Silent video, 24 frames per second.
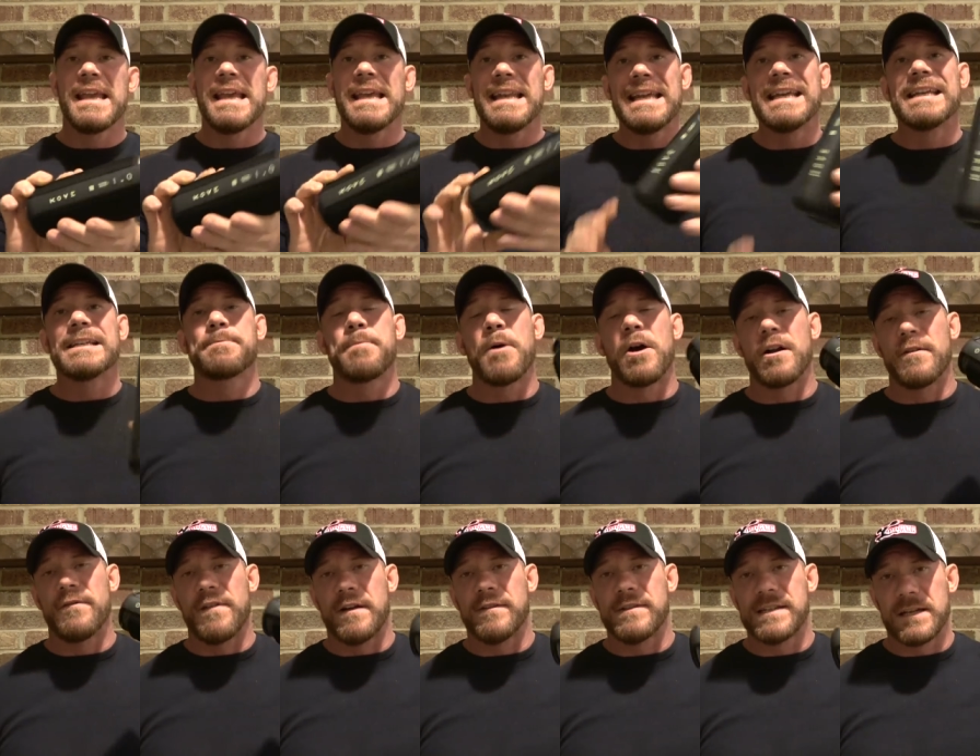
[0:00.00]
it is
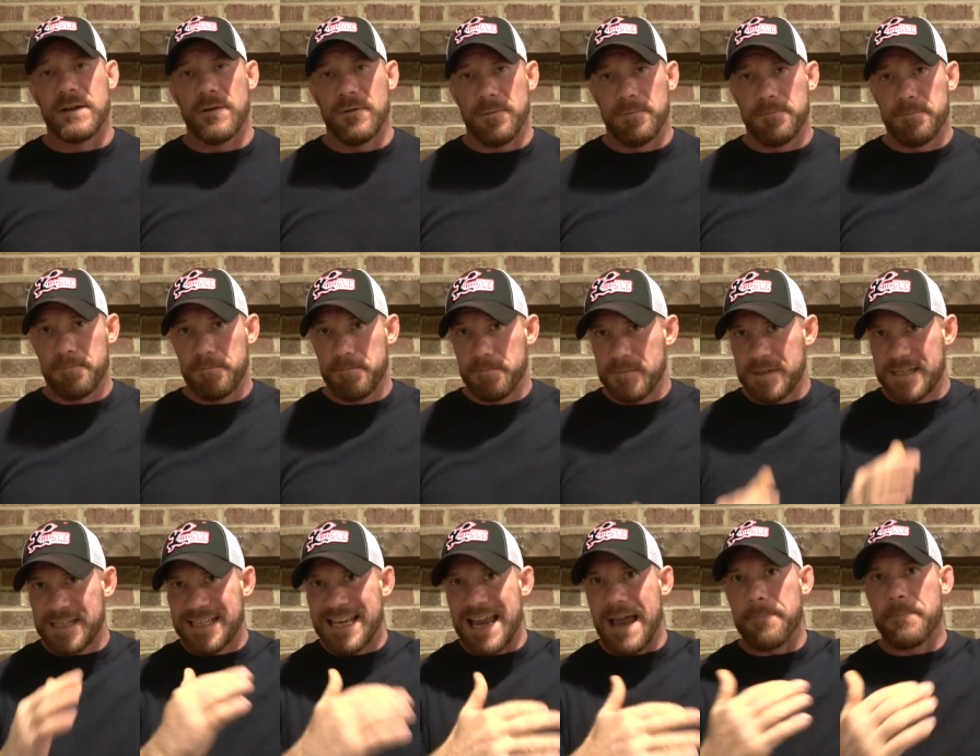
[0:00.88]
part of every single
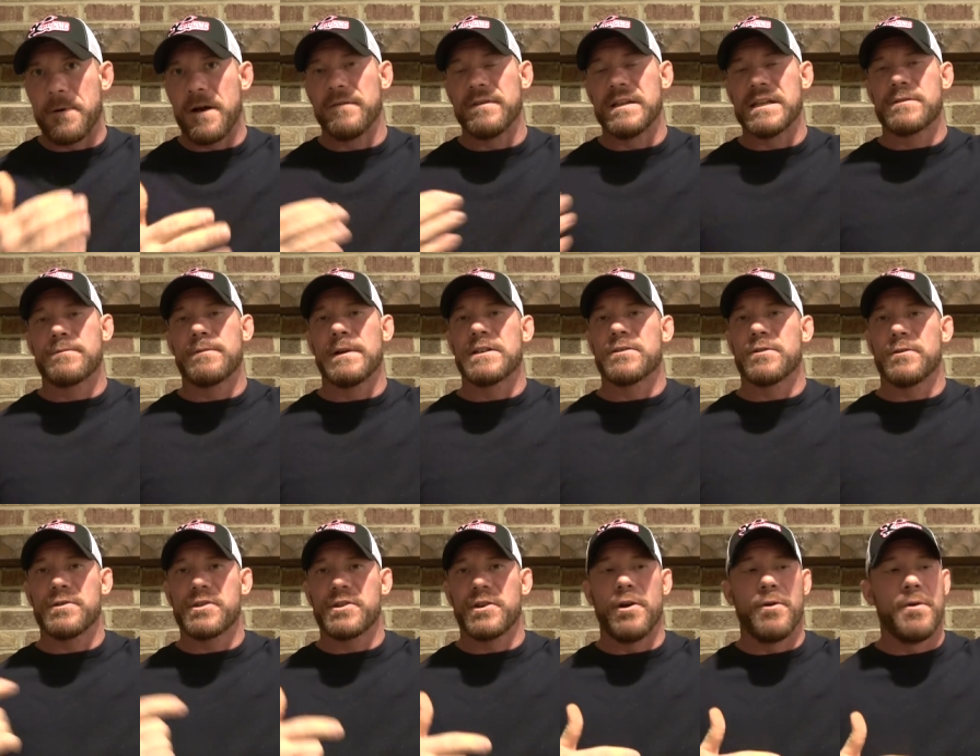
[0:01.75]
step of this
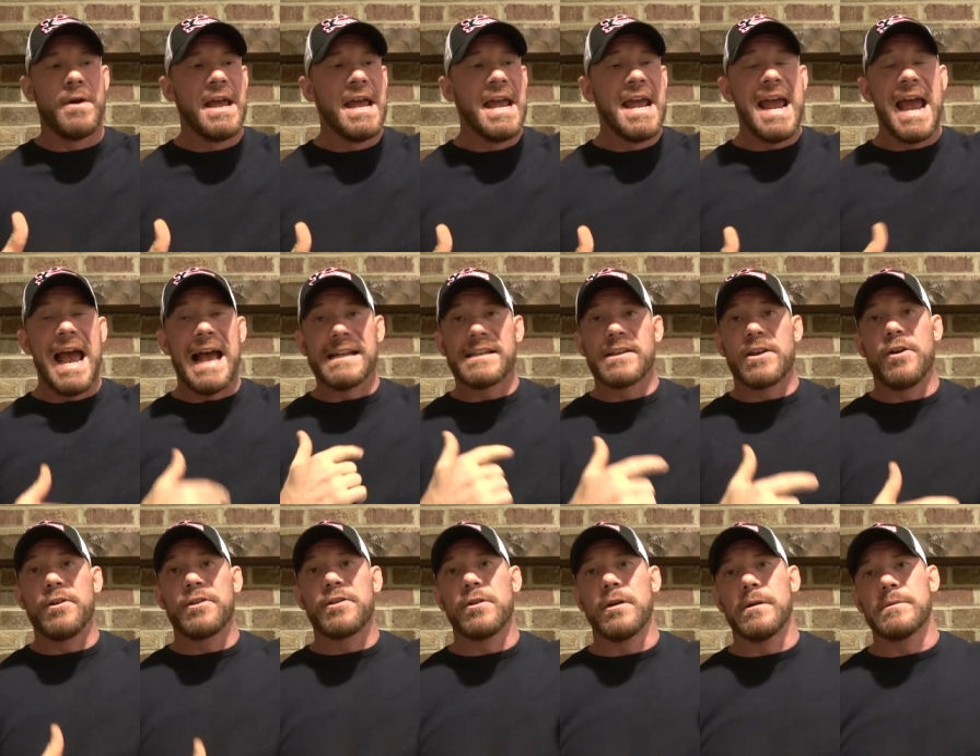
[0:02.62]
ritual. So as I
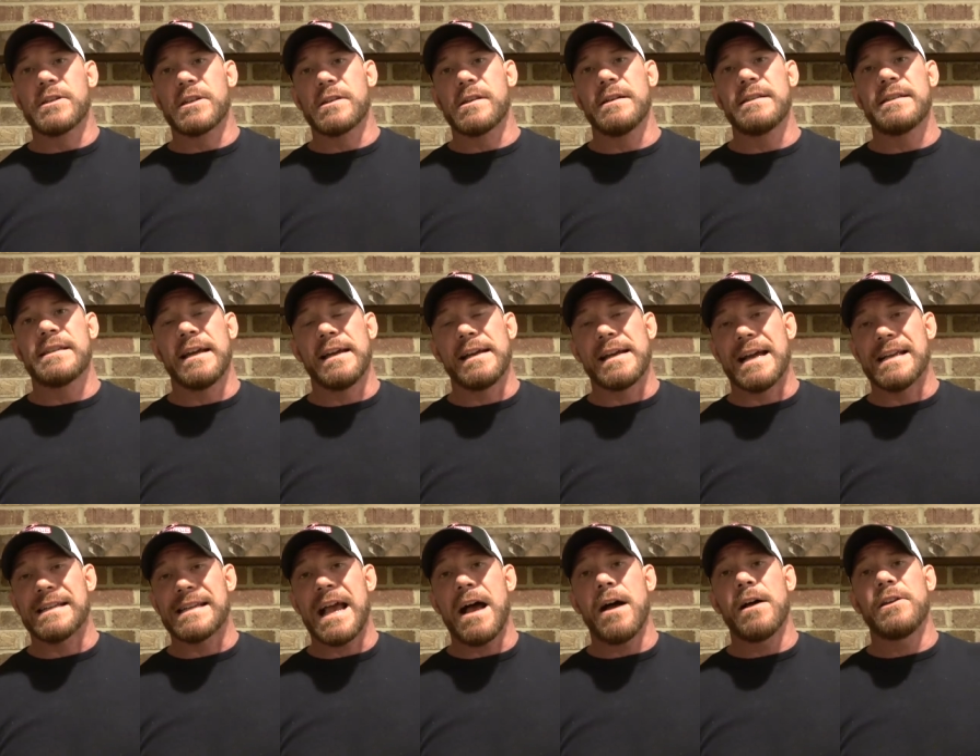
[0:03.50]
go through, I'm just gonna tell you
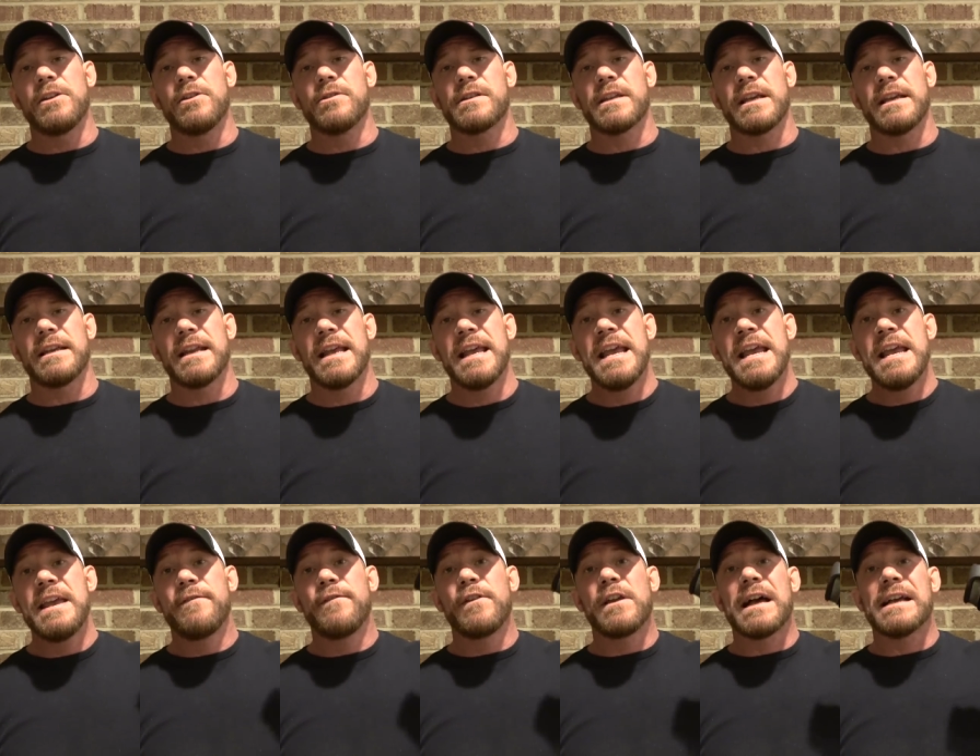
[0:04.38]
guys how I use it.
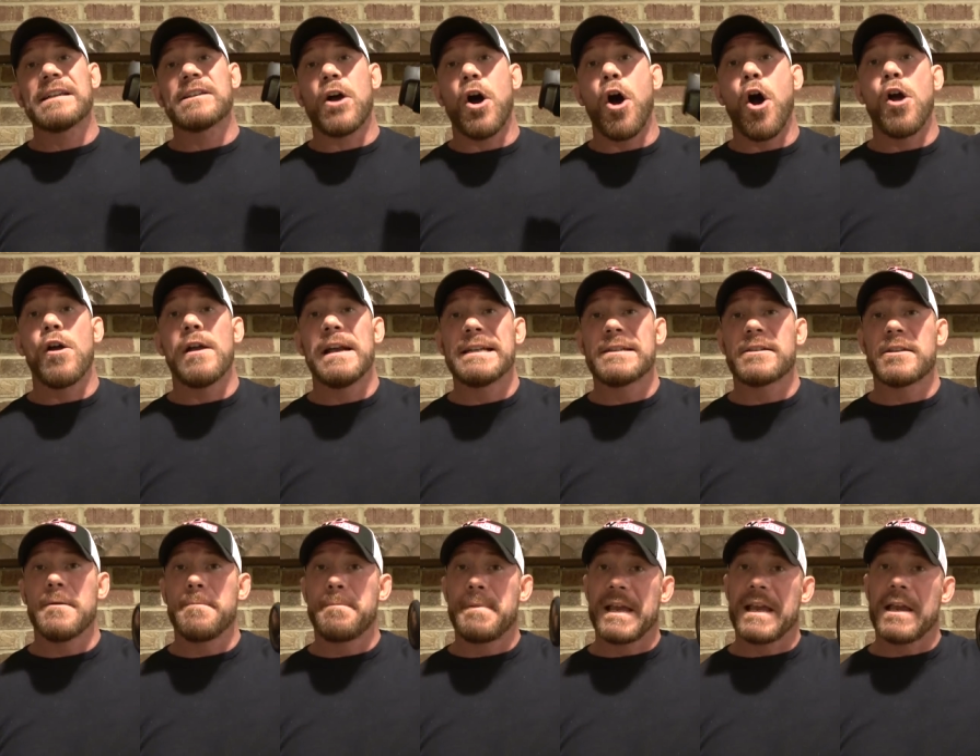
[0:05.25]
If you guys are interested in